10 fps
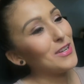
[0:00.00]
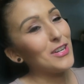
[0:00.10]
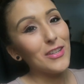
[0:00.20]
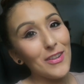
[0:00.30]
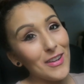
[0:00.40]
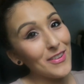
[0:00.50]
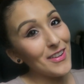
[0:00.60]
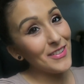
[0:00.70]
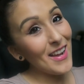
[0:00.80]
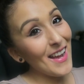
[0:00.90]
wanted to cry,
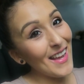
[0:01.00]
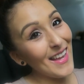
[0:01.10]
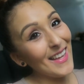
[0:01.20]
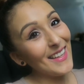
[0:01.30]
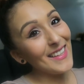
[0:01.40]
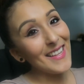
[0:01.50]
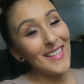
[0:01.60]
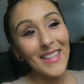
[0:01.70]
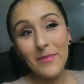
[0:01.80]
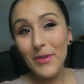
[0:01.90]
cry, cry. And
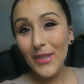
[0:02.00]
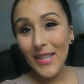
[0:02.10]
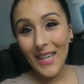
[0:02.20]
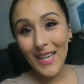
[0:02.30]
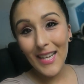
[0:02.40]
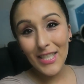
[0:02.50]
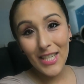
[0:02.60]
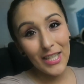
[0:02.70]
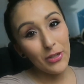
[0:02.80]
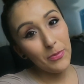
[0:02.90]
then the Buddha,
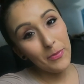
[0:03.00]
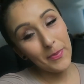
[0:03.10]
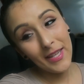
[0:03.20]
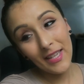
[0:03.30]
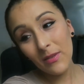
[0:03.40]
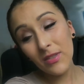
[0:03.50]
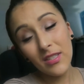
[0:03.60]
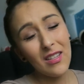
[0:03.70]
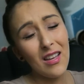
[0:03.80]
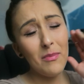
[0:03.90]
she had to do poopy. It was
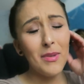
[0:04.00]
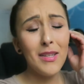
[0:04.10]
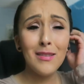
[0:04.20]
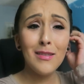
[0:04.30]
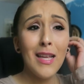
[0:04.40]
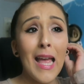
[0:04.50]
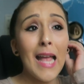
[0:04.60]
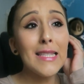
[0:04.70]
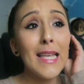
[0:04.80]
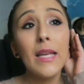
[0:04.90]
just a hot mess.
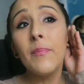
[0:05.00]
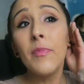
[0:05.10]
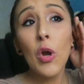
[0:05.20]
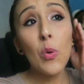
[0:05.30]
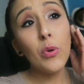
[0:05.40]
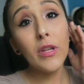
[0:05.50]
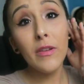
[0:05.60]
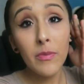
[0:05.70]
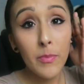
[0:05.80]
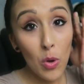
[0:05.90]
It's like
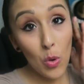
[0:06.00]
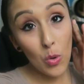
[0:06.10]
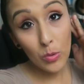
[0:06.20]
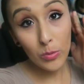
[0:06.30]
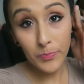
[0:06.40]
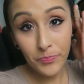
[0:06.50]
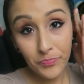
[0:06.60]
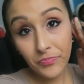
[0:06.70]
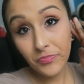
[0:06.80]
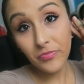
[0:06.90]
working from home